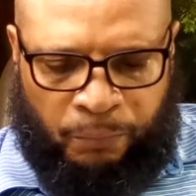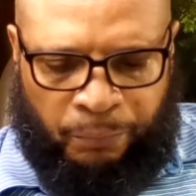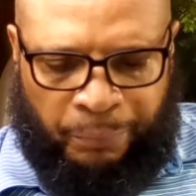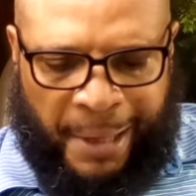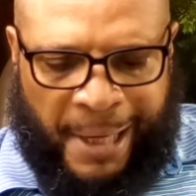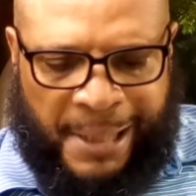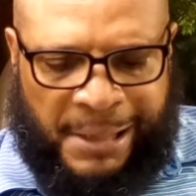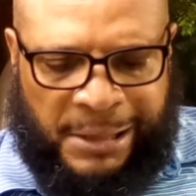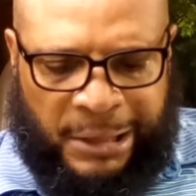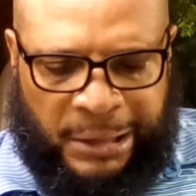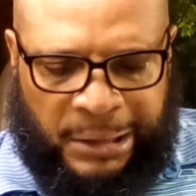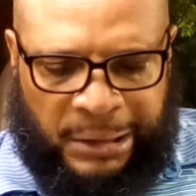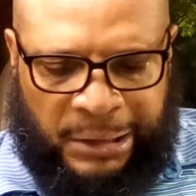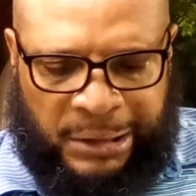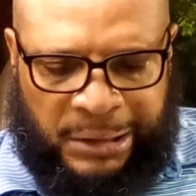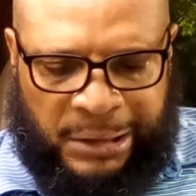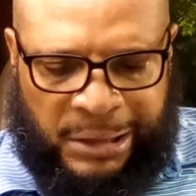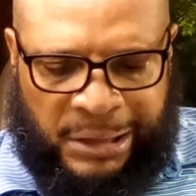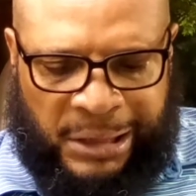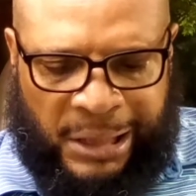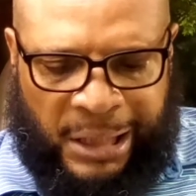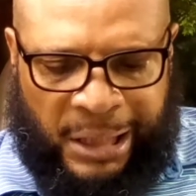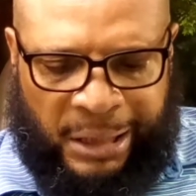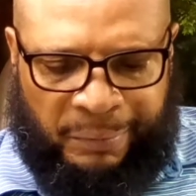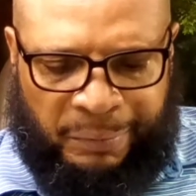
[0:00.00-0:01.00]
basically the
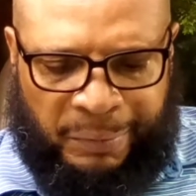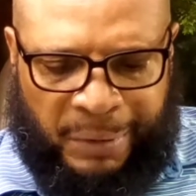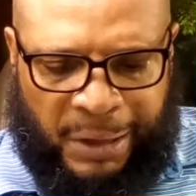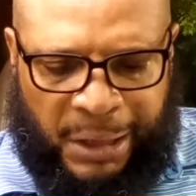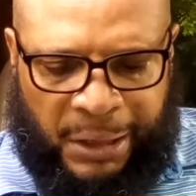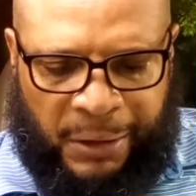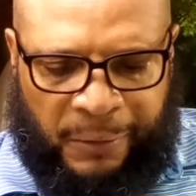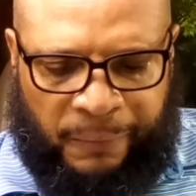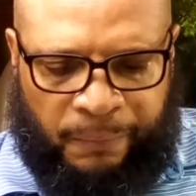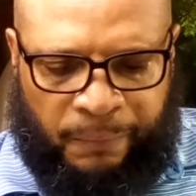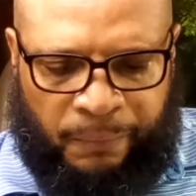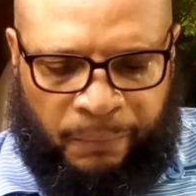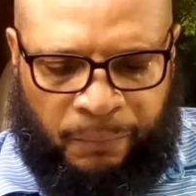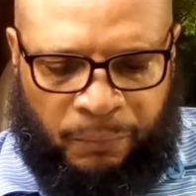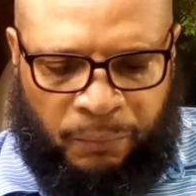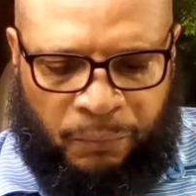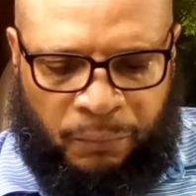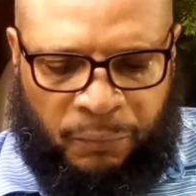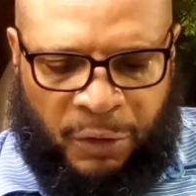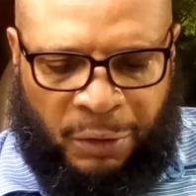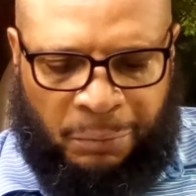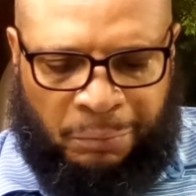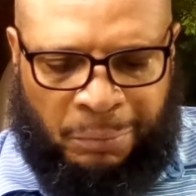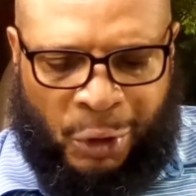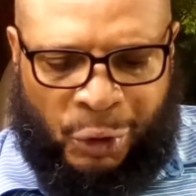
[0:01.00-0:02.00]
same thing.
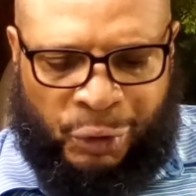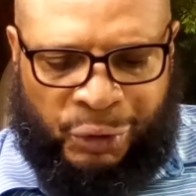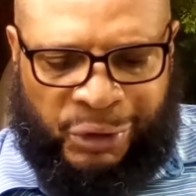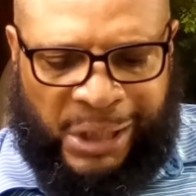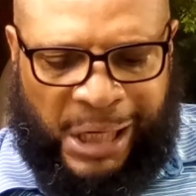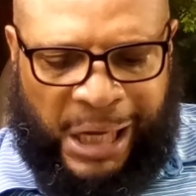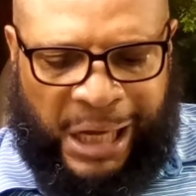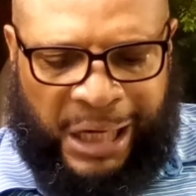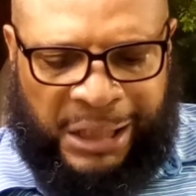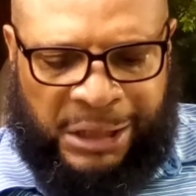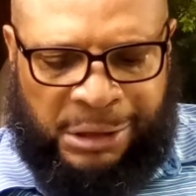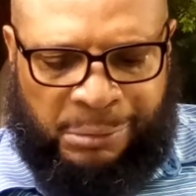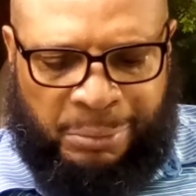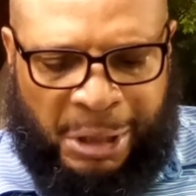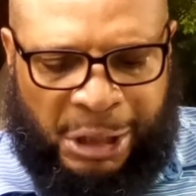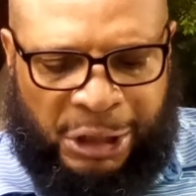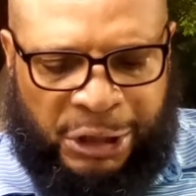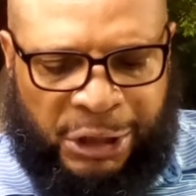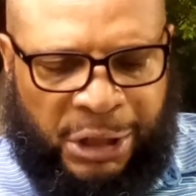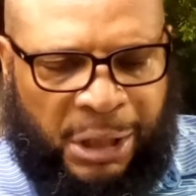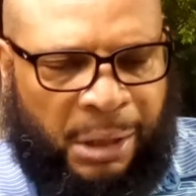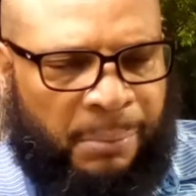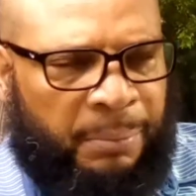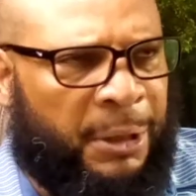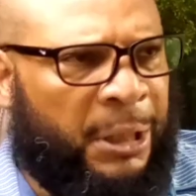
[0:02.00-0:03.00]
The Most High is my
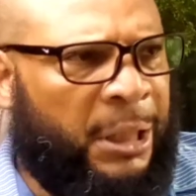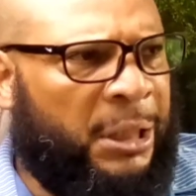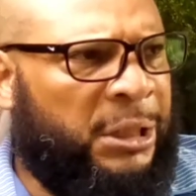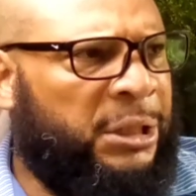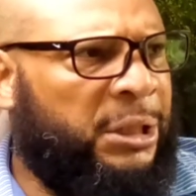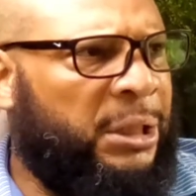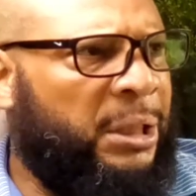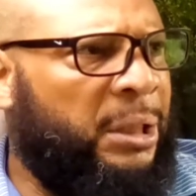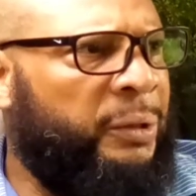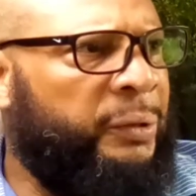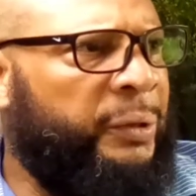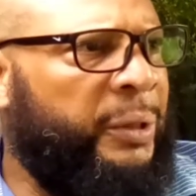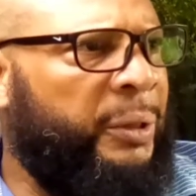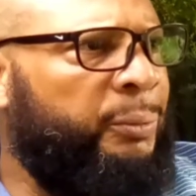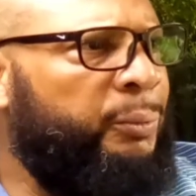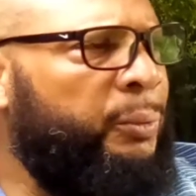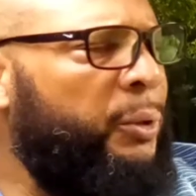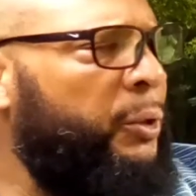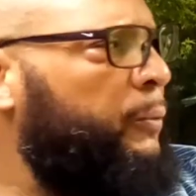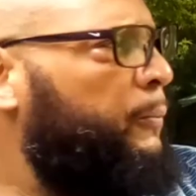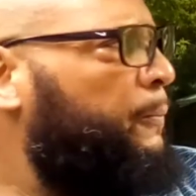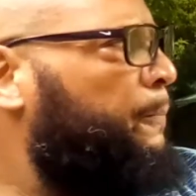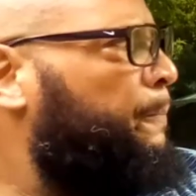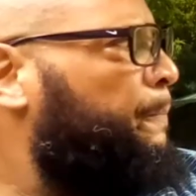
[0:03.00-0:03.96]
shepherd; I shall not want.